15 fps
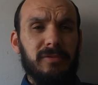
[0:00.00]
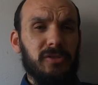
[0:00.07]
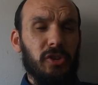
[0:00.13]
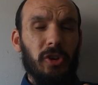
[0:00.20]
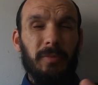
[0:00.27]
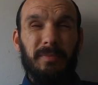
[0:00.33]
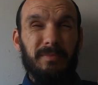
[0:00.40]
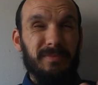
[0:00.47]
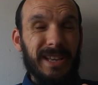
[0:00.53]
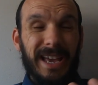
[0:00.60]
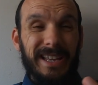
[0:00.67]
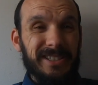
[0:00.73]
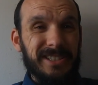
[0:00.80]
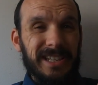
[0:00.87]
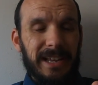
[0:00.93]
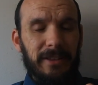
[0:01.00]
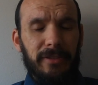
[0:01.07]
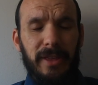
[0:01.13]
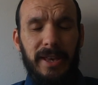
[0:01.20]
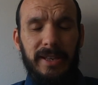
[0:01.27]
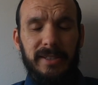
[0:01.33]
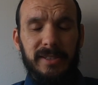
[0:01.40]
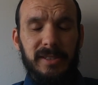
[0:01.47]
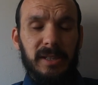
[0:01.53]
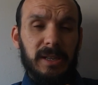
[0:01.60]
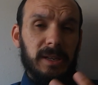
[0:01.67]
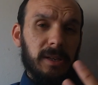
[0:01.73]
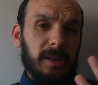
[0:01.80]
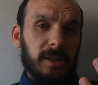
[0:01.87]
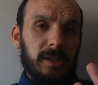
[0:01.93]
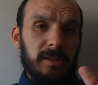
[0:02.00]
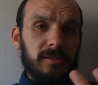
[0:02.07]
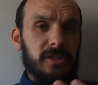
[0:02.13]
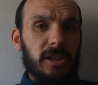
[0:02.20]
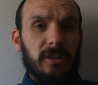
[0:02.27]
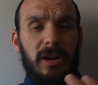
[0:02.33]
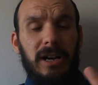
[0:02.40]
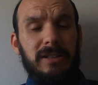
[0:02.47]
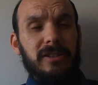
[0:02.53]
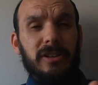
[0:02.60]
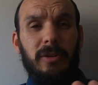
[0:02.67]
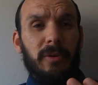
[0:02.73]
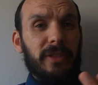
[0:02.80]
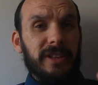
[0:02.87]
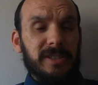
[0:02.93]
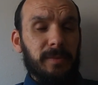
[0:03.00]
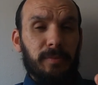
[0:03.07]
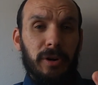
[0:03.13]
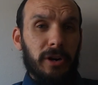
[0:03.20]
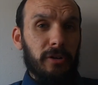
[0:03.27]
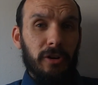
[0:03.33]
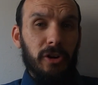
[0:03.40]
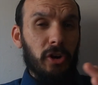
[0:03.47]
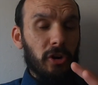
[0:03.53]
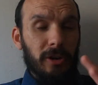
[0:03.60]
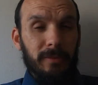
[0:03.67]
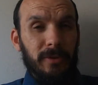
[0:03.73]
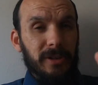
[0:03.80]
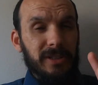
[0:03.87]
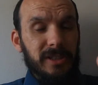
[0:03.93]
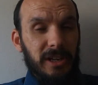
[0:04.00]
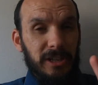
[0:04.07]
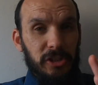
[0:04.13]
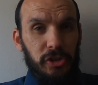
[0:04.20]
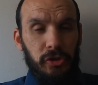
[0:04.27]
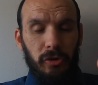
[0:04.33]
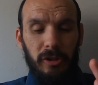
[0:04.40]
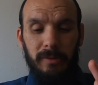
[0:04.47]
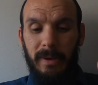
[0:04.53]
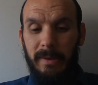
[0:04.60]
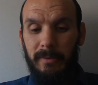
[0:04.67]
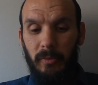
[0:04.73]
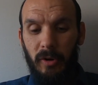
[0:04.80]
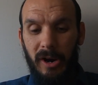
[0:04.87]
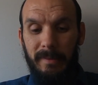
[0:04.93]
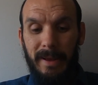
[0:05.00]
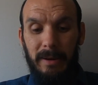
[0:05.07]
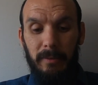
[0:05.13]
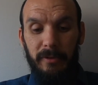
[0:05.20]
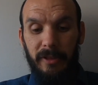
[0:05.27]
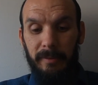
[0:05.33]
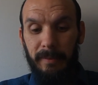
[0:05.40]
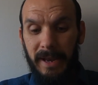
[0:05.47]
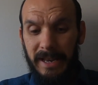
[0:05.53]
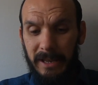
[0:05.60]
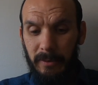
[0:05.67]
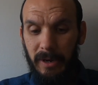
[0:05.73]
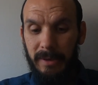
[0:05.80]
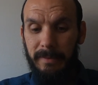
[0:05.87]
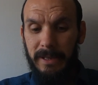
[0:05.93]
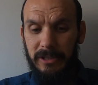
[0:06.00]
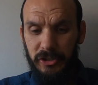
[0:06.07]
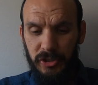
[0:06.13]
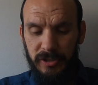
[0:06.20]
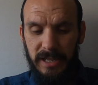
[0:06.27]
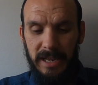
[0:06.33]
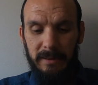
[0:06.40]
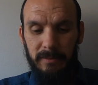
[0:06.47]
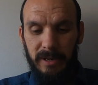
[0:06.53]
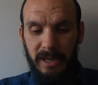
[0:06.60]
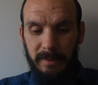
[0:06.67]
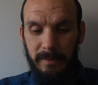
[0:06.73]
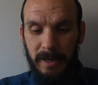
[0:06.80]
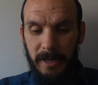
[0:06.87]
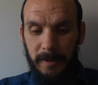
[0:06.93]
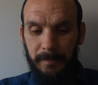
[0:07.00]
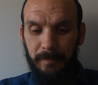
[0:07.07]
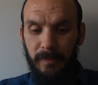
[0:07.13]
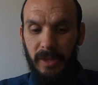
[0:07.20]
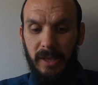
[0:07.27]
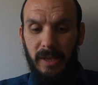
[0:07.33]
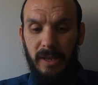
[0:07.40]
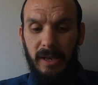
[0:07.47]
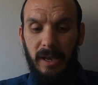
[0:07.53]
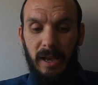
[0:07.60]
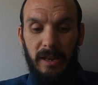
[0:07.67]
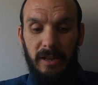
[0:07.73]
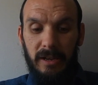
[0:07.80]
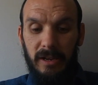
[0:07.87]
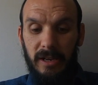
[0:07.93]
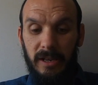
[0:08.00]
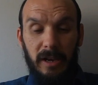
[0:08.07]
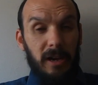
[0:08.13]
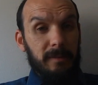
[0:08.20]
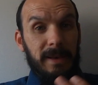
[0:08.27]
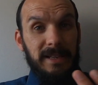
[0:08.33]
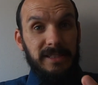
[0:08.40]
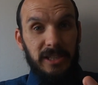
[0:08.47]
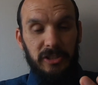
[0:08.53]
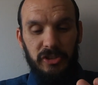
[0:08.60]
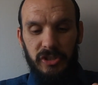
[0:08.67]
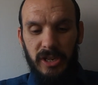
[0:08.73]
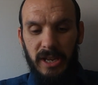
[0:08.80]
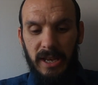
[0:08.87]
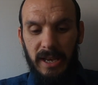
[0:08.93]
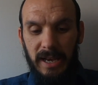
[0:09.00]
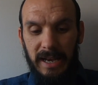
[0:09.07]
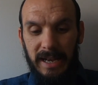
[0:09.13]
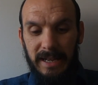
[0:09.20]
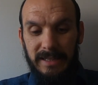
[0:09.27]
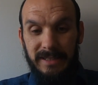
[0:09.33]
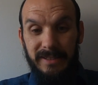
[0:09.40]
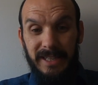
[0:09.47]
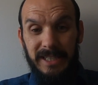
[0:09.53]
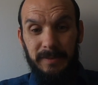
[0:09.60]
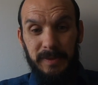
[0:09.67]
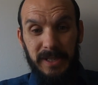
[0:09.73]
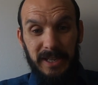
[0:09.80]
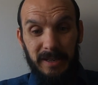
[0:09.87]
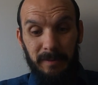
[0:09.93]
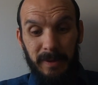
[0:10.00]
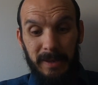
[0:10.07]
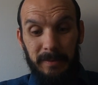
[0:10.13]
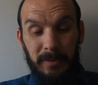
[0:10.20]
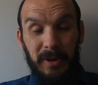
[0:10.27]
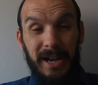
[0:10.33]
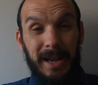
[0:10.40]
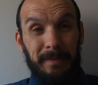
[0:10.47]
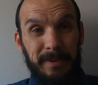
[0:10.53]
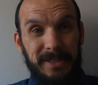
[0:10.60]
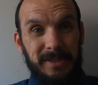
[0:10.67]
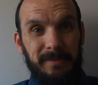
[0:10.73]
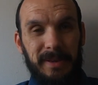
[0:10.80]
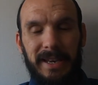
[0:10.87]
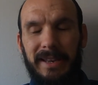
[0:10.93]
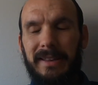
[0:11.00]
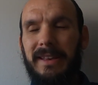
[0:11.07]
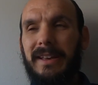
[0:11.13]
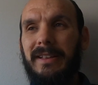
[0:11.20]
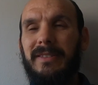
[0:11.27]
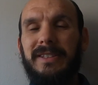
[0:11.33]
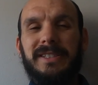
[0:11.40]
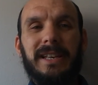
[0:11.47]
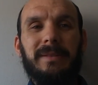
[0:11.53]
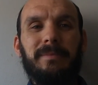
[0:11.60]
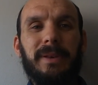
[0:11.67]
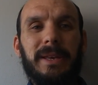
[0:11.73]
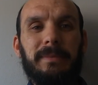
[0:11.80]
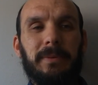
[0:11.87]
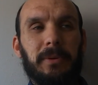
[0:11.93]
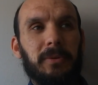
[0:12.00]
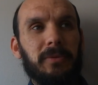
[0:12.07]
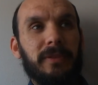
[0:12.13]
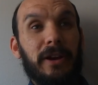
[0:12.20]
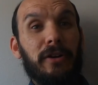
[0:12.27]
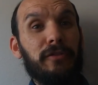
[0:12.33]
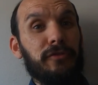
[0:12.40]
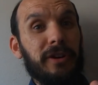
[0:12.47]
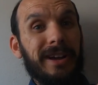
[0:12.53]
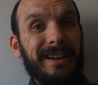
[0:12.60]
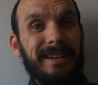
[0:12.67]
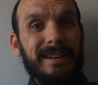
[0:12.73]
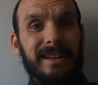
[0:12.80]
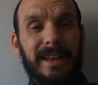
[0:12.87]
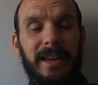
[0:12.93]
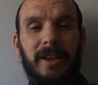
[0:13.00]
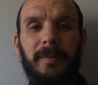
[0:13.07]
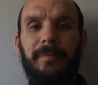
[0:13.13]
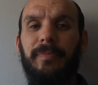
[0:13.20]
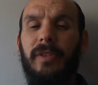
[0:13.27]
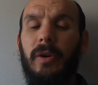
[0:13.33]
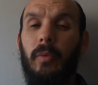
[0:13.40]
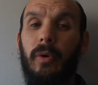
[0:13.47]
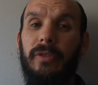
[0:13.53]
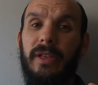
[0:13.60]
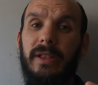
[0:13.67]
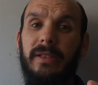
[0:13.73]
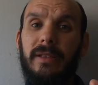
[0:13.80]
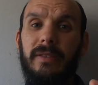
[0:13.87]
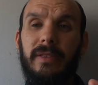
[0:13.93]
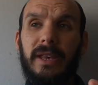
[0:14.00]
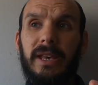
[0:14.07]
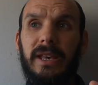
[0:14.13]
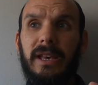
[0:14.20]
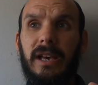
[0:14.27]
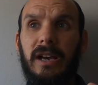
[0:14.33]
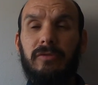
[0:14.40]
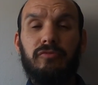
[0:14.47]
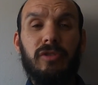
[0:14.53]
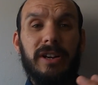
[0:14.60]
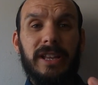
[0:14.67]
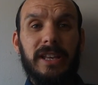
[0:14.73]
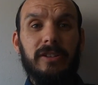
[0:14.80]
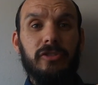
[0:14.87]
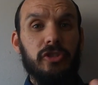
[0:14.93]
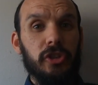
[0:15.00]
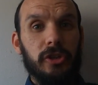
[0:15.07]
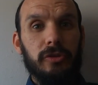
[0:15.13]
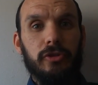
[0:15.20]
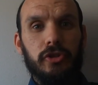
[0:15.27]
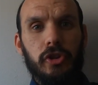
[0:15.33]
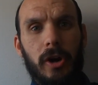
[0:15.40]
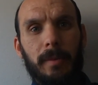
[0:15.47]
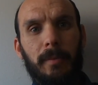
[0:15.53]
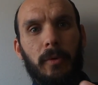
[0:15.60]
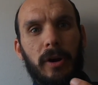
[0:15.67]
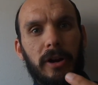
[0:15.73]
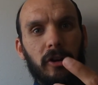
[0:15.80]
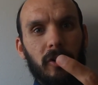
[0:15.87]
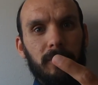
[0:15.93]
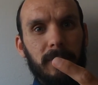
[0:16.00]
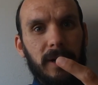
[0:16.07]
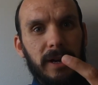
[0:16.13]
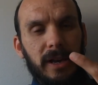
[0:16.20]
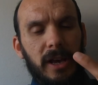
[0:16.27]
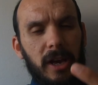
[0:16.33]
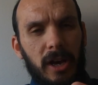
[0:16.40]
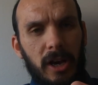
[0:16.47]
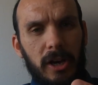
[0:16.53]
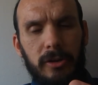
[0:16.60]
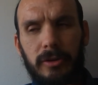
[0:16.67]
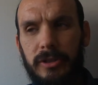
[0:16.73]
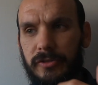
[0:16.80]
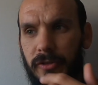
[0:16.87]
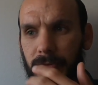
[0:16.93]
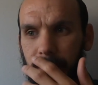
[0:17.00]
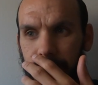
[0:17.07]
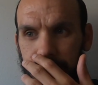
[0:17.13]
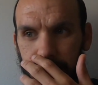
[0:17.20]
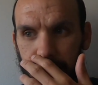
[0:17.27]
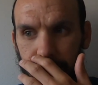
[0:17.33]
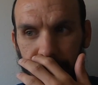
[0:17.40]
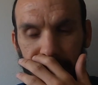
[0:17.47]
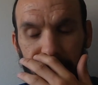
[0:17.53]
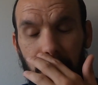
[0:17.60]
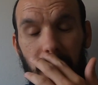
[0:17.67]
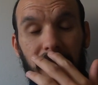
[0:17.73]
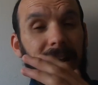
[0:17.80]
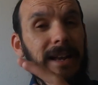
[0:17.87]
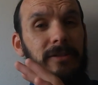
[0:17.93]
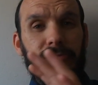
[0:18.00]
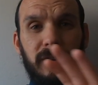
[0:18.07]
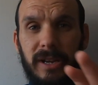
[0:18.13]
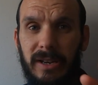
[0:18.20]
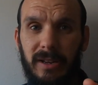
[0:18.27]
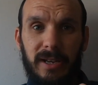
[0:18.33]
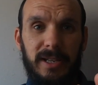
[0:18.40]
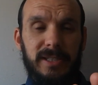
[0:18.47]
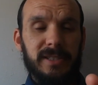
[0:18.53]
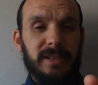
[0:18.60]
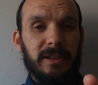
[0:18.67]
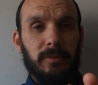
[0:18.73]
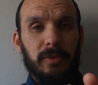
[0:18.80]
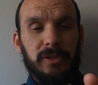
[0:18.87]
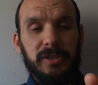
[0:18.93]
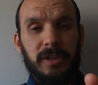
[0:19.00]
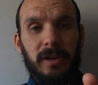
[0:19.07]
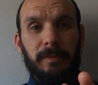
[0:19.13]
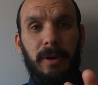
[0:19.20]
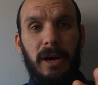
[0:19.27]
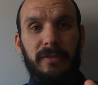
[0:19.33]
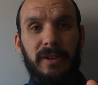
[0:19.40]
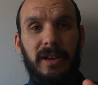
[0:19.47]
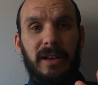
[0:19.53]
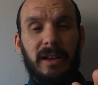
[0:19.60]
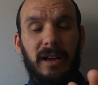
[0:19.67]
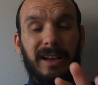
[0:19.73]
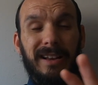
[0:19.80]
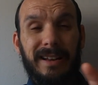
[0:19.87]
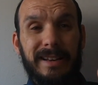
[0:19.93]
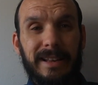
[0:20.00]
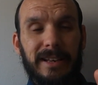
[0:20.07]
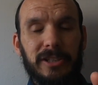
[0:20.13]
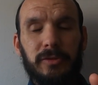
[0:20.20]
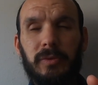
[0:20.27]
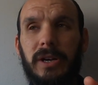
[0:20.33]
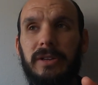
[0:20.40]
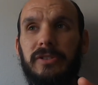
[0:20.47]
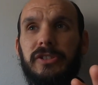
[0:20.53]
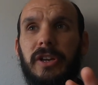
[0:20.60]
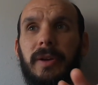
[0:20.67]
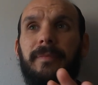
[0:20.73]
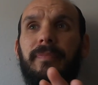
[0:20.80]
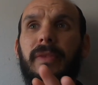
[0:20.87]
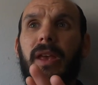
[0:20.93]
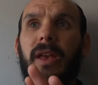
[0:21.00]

doing day-to-day things. So I don't know whether that's a pro or a con. I'm not entirely sure at the moment where I'm at with it. But anyway, I mentioned that in my email, and I messaged. And these particular people happen to be the same people. They offer a clinic within the running shoe shop where I got my Hocus from recently. I hadn't realised that it was a part of a clinic as well. So